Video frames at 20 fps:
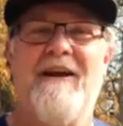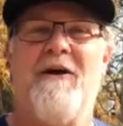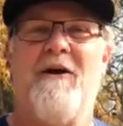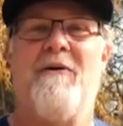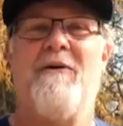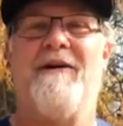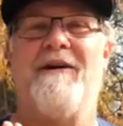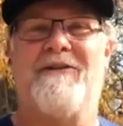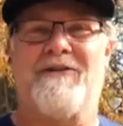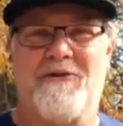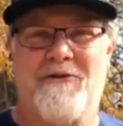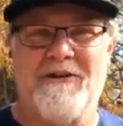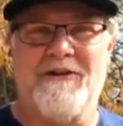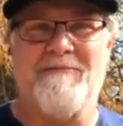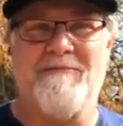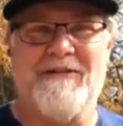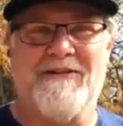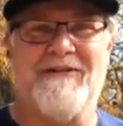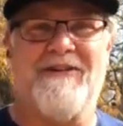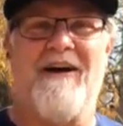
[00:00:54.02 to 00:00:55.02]
know, it's
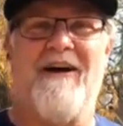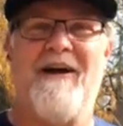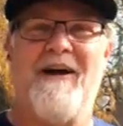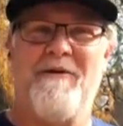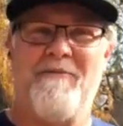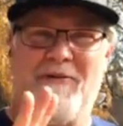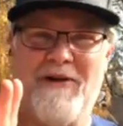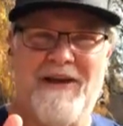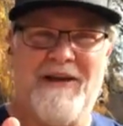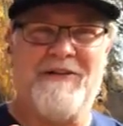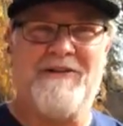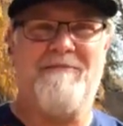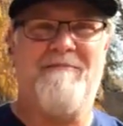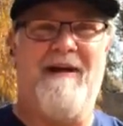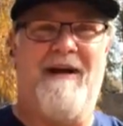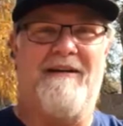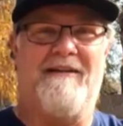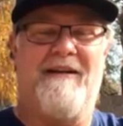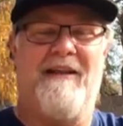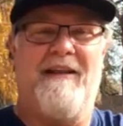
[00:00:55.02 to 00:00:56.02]
Christmas time, we
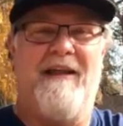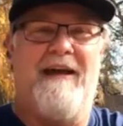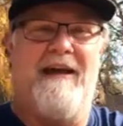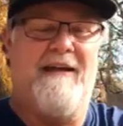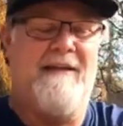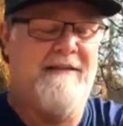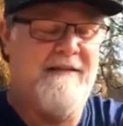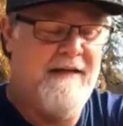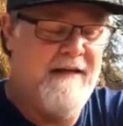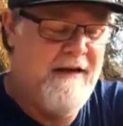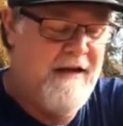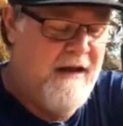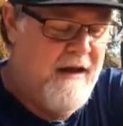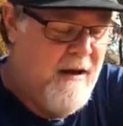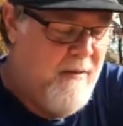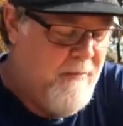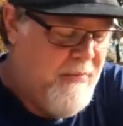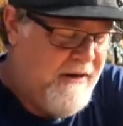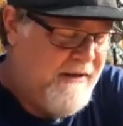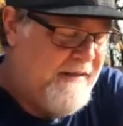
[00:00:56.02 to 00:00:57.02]
expect delays.
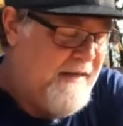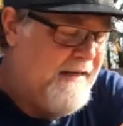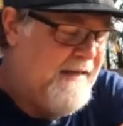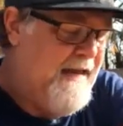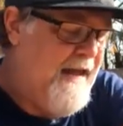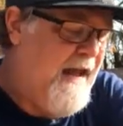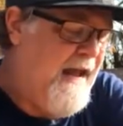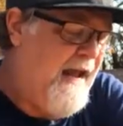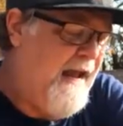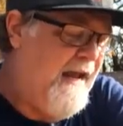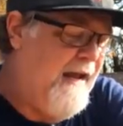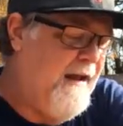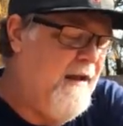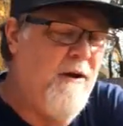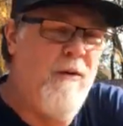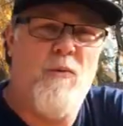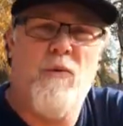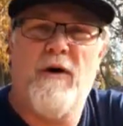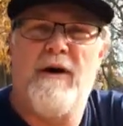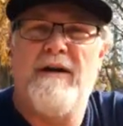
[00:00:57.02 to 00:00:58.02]
But today,
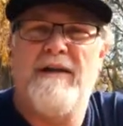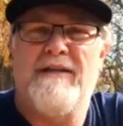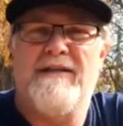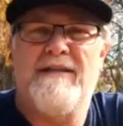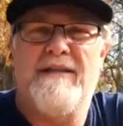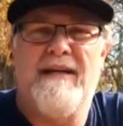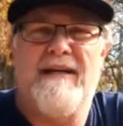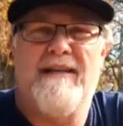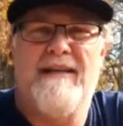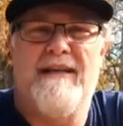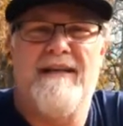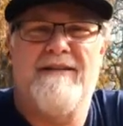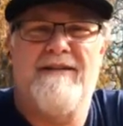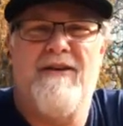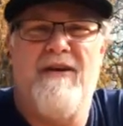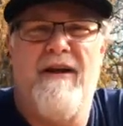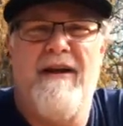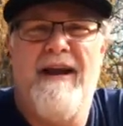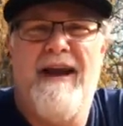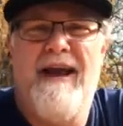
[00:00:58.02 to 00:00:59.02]
we're gonna stick this on,